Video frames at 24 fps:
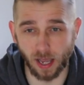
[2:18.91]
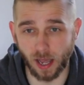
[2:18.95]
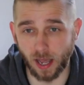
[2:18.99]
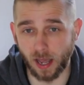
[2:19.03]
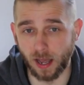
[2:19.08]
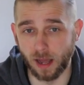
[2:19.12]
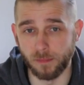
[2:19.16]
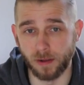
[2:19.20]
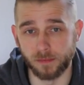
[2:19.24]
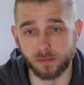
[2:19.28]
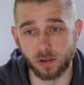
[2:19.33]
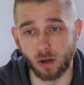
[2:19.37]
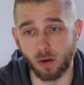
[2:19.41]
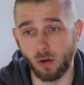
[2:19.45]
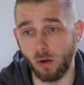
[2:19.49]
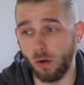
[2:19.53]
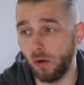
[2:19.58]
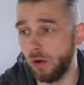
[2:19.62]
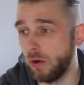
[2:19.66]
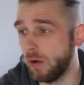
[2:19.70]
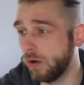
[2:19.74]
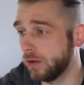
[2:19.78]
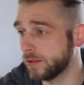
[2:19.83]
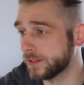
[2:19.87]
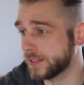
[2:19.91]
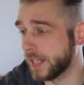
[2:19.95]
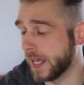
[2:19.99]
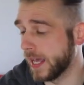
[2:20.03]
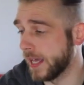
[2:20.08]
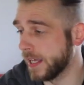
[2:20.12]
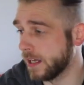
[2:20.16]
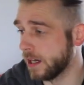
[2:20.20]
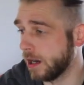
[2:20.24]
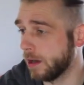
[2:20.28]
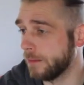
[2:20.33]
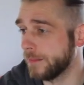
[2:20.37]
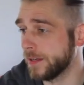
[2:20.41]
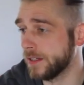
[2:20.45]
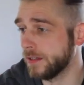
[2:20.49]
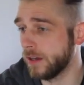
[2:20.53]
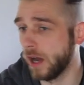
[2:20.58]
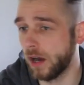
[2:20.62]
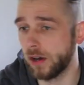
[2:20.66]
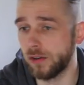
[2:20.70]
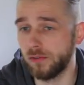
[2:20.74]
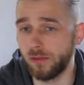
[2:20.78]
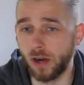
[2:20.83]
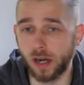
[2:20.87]
I've got all day, I'm in
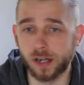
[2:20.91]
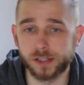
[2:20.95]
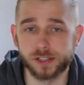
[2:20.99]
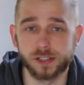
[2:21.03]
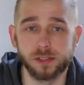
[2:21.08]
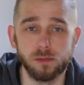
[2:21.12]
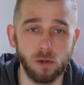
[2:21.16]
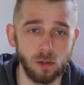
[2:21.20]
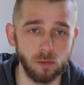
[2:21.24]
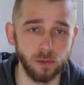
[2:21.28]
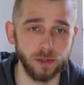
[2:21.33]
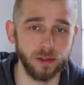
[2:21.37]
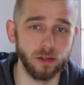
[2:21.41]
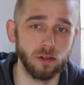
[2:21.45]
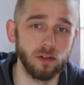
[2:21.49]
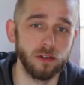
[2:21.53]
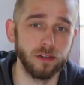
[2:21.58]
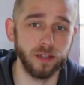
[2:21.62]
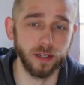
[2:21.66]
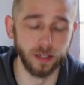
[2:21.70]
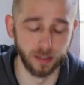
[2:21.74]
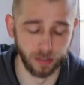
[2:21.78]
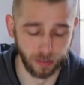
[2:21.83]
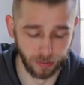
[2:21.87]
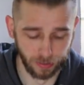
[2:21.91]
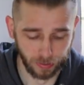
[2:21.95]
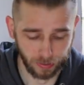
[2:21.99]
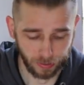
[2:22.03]
no rush, what with all the